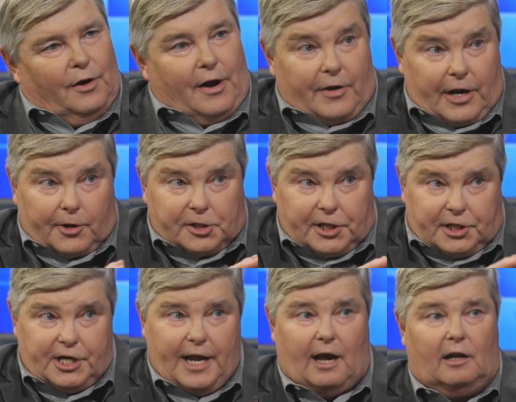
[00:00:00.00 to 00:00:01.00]
Well, now here's the
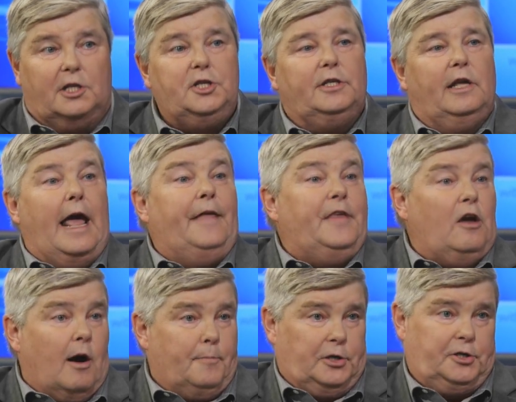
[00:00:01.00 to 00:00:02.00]
challenge and the
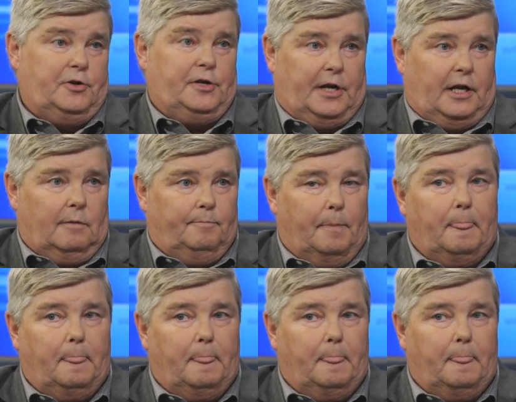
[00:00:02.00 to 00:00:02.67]
opportunity.